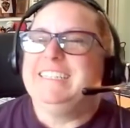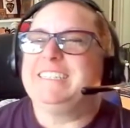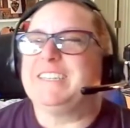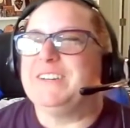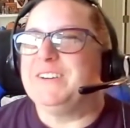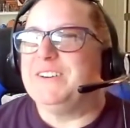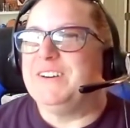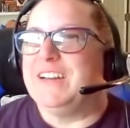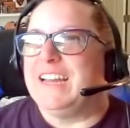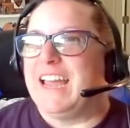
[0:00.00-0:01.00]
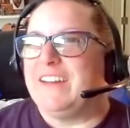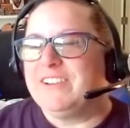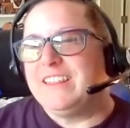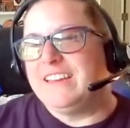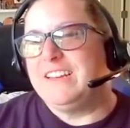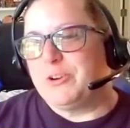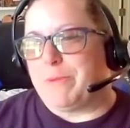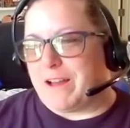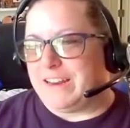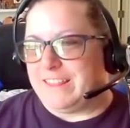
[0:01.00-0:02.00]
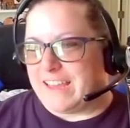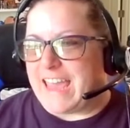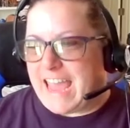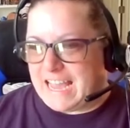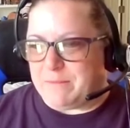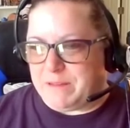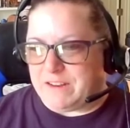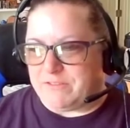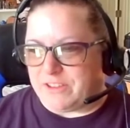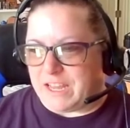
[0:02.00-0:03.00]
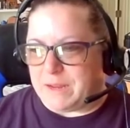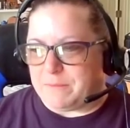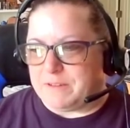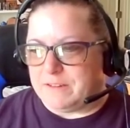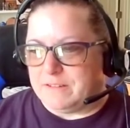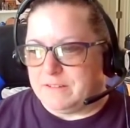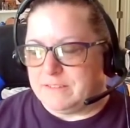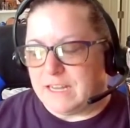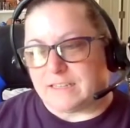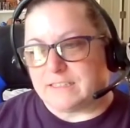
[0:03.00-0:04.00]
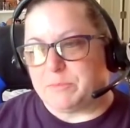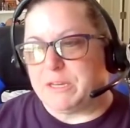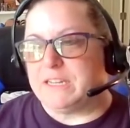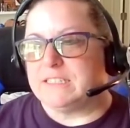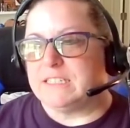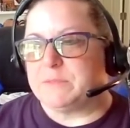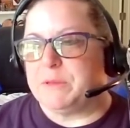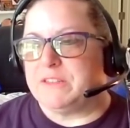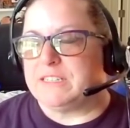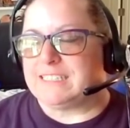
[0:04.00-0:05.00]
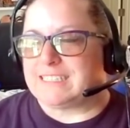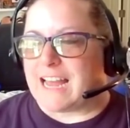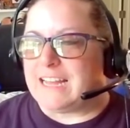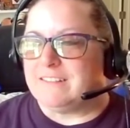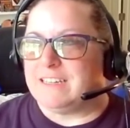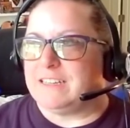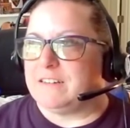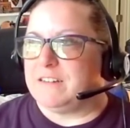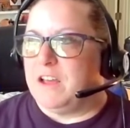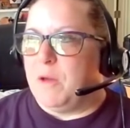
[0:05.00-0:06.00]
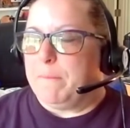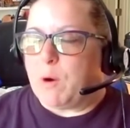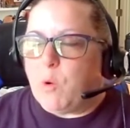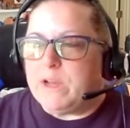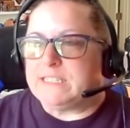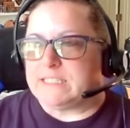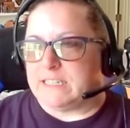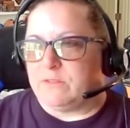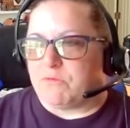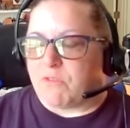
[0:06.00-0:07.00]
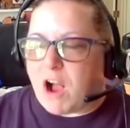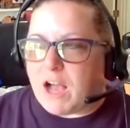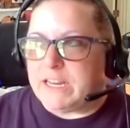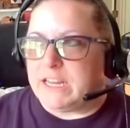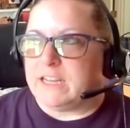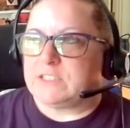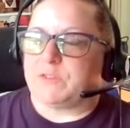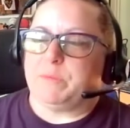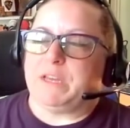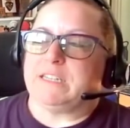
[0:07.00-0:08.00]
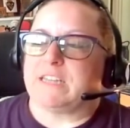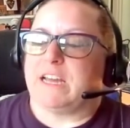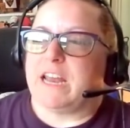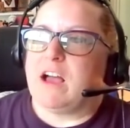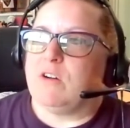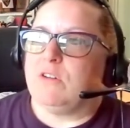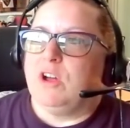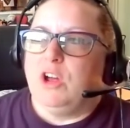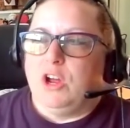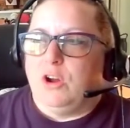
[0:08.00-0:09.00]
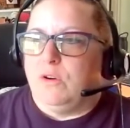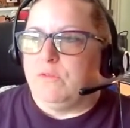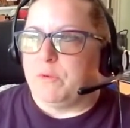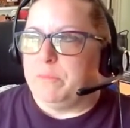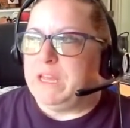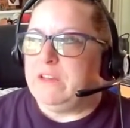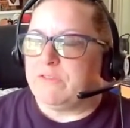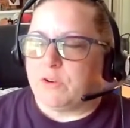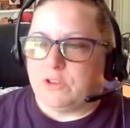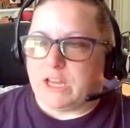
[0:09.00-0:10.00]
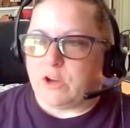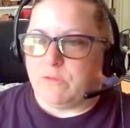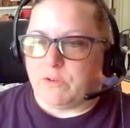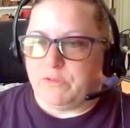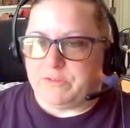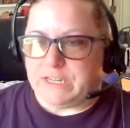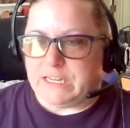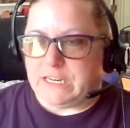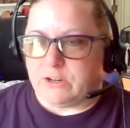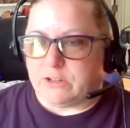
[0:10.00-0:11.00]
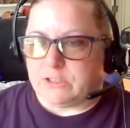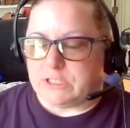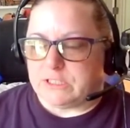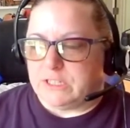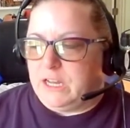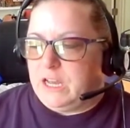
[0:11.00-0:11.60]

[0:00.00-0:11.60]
So everything in your body that can be inflamed does, because it's been this silent poison rotting us from the inside out, for me, for like over 15 years.